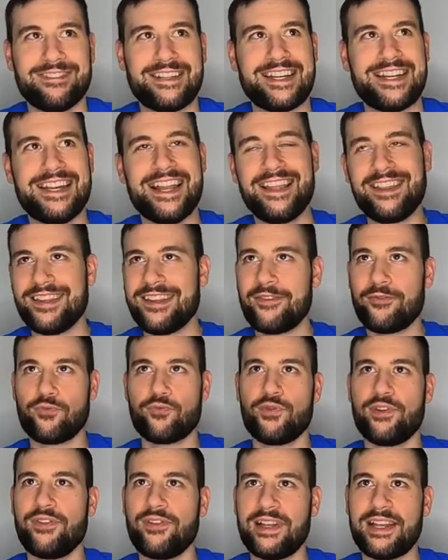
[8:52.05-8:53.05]

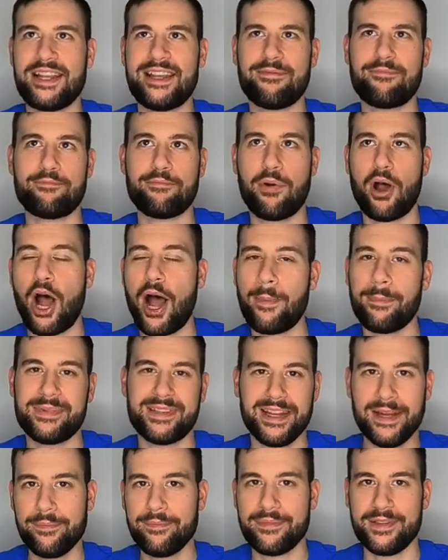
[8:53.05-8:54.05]
Nothing really
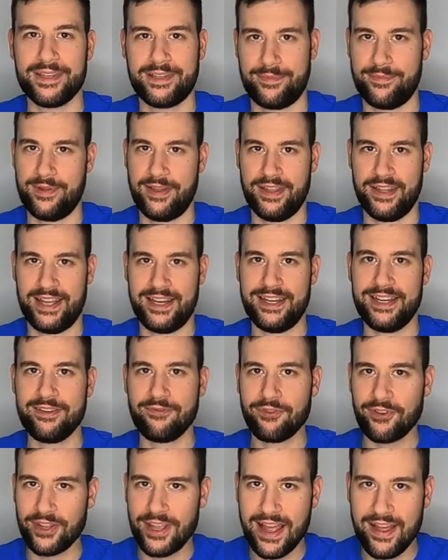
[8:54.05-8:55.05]
popped up this month. I
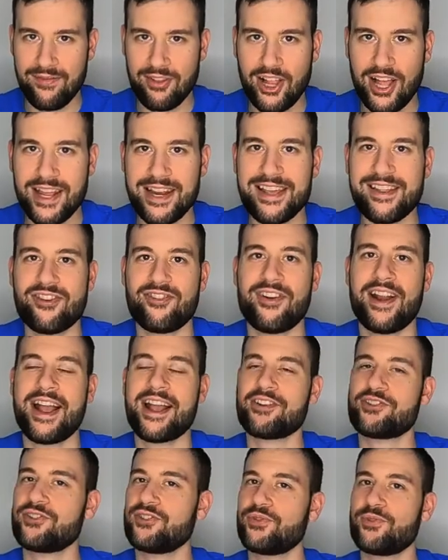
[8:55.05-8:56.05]
didn't really have a lot of
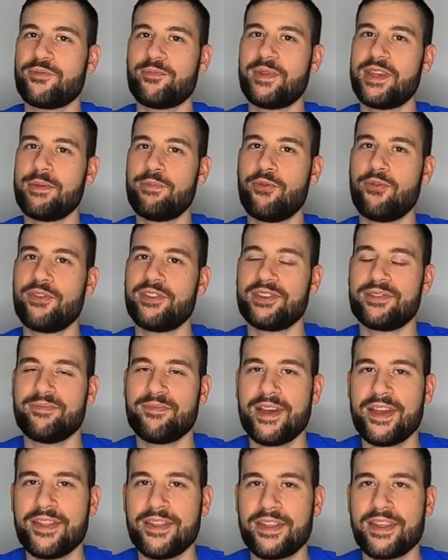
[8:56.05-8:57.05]
interactions with people
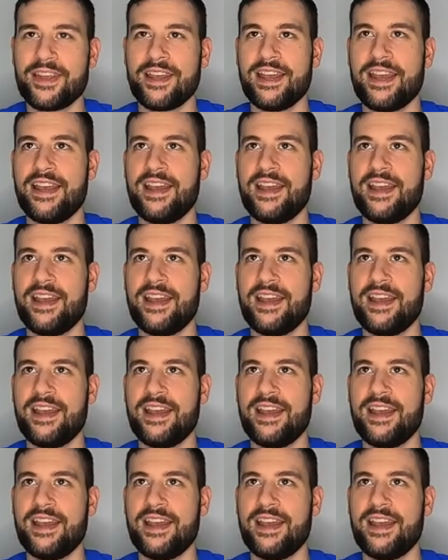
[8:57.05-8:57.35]
this month.